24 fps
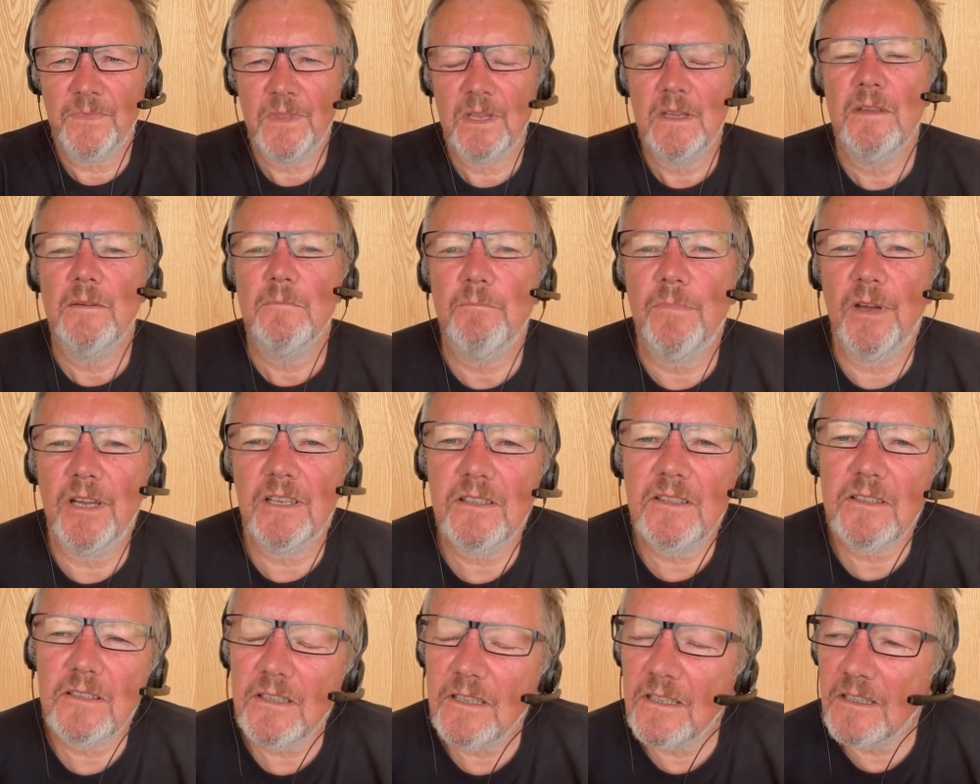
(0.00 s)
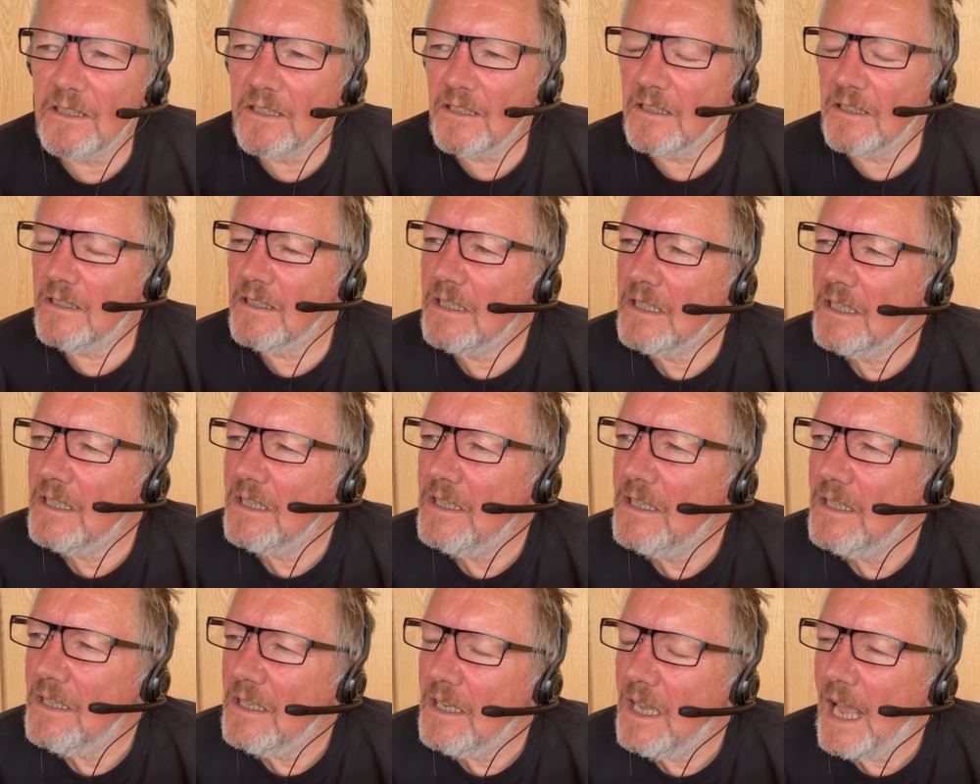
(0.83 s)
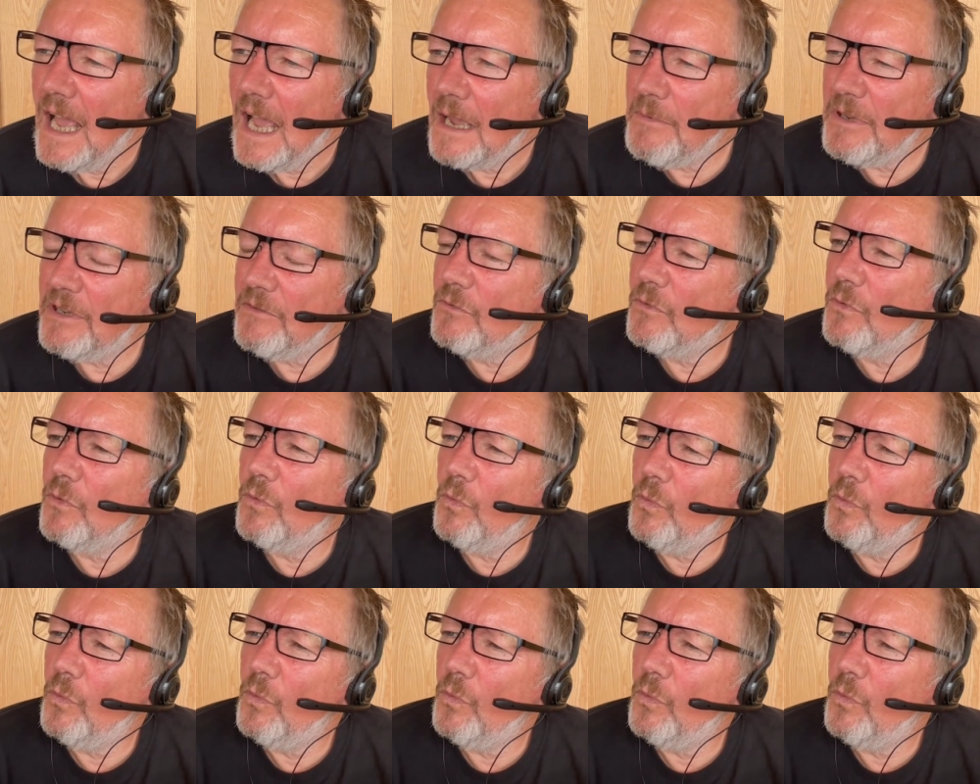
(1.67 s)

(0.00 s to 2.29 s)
Mm-hmm. But, I mean,